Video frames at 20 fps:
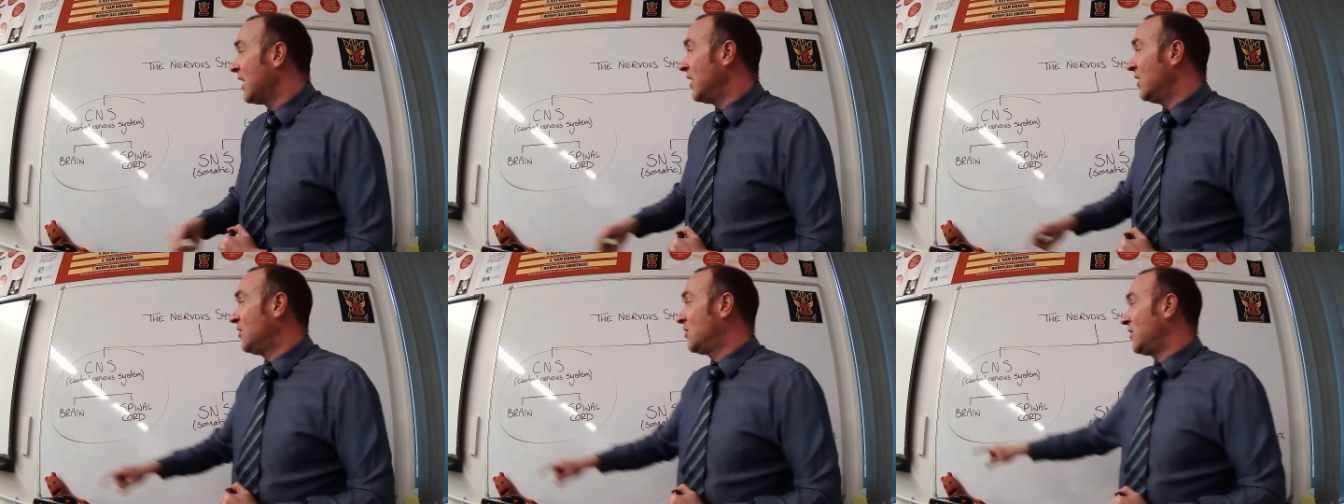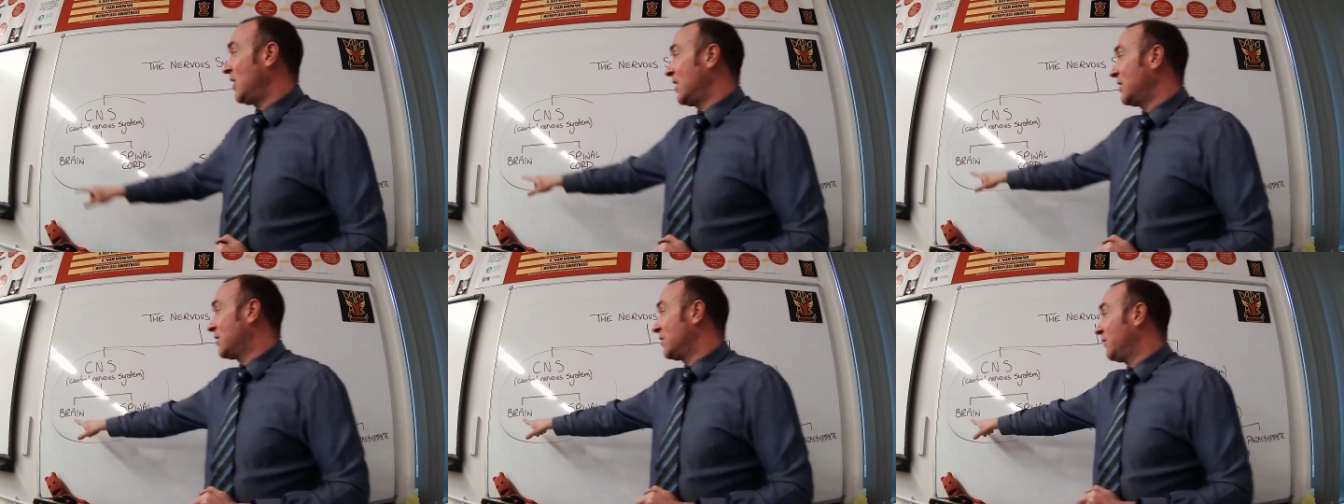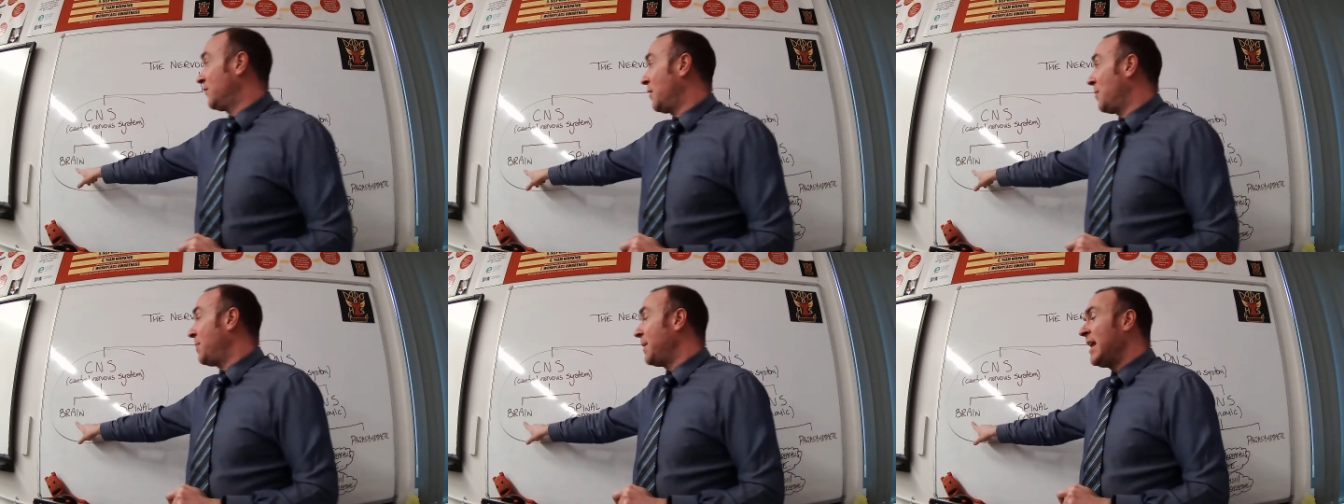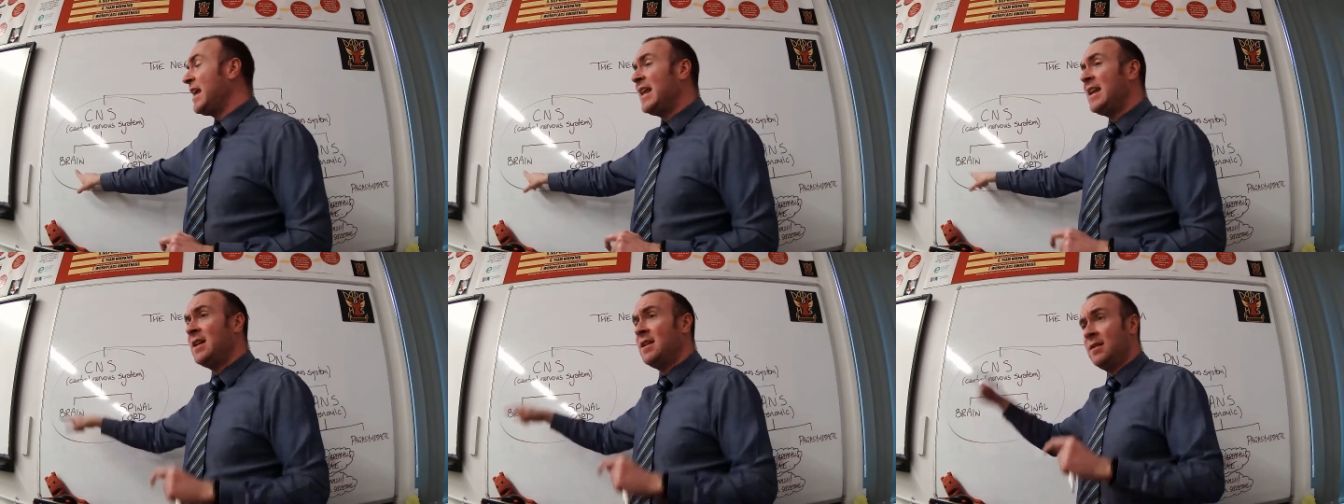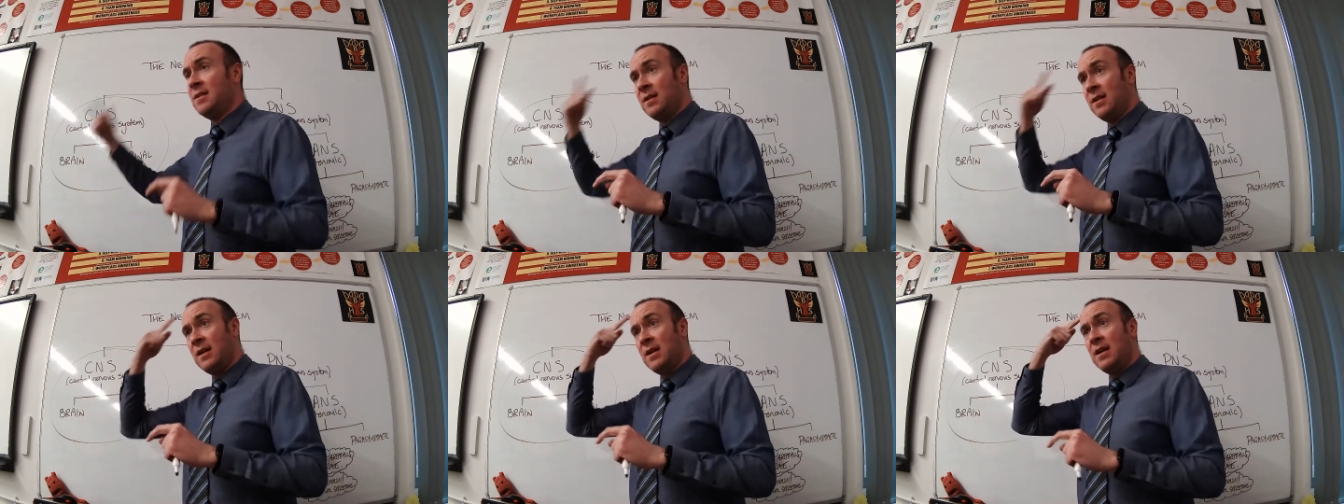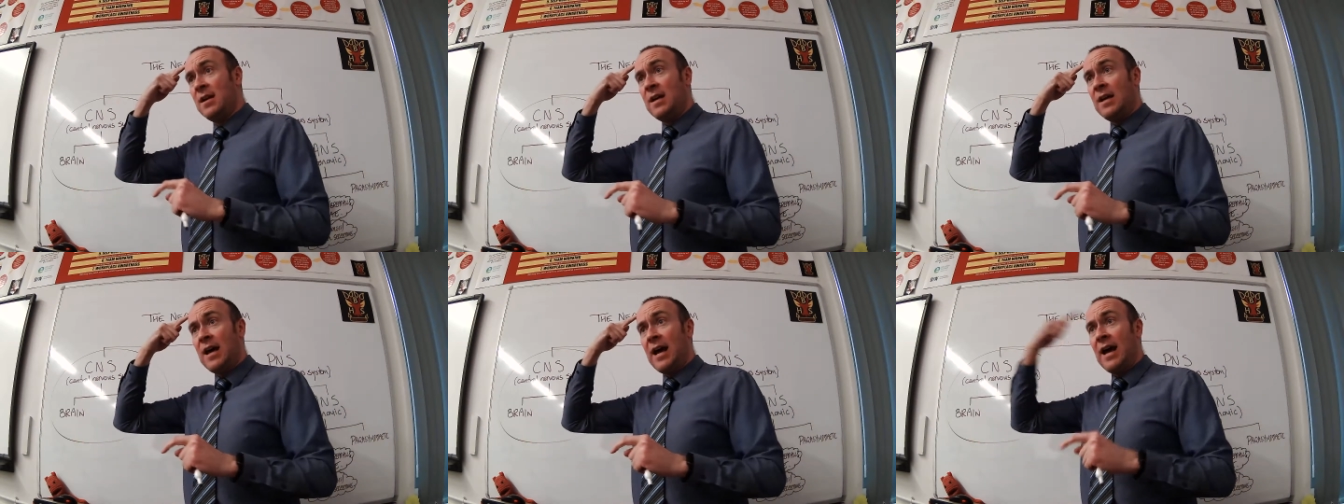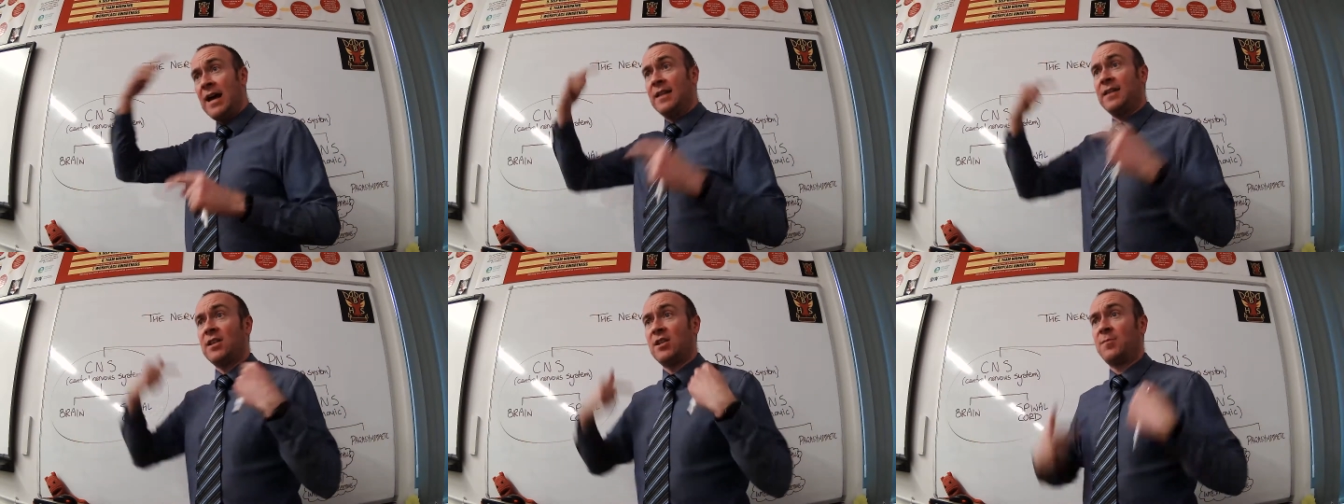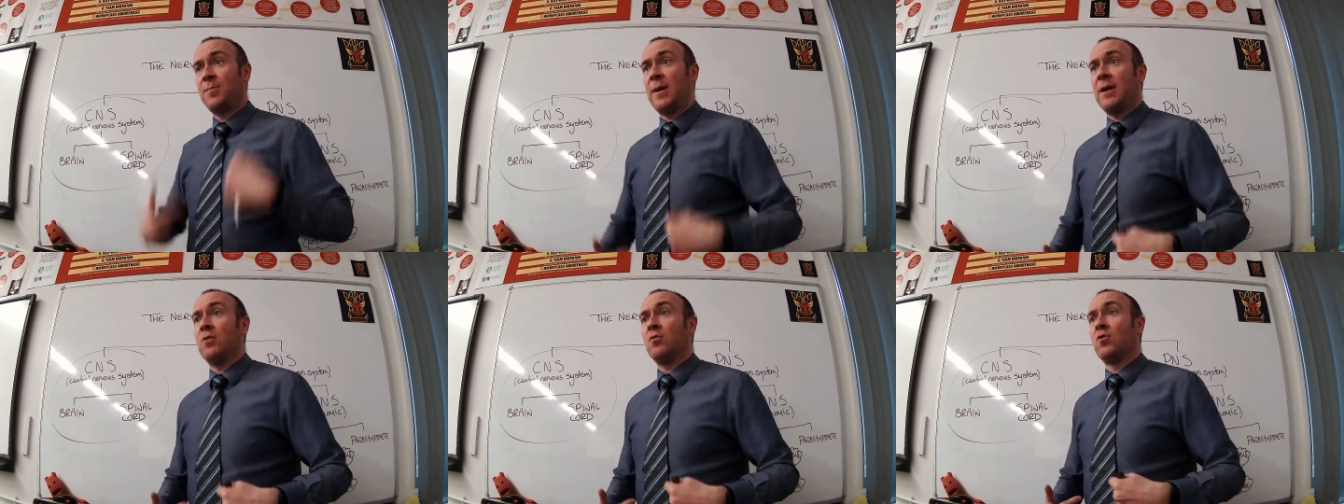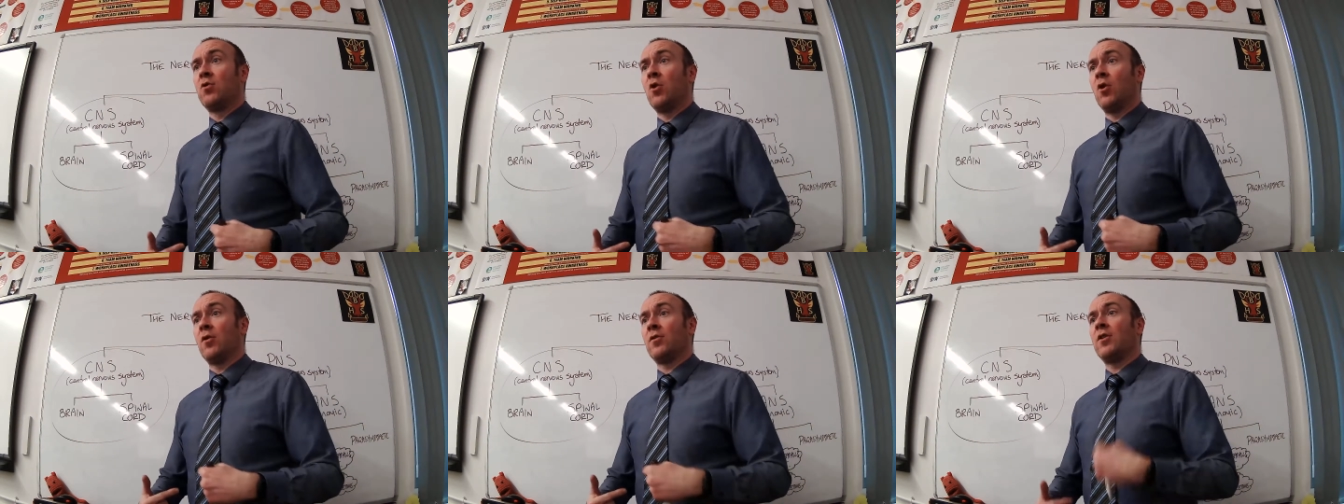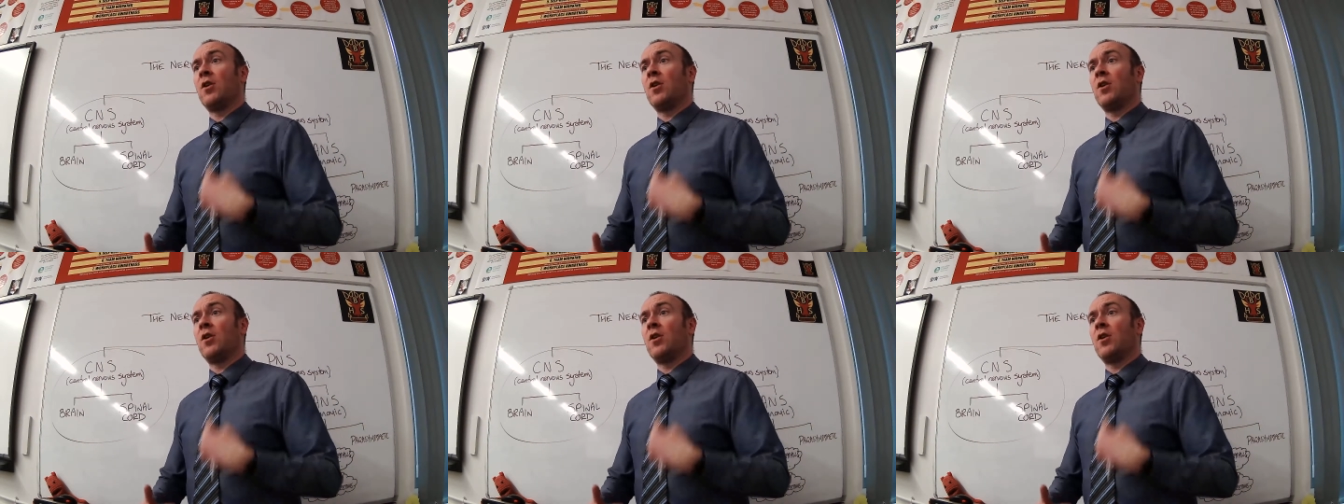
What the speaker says: consists of the brain and the spinal cord.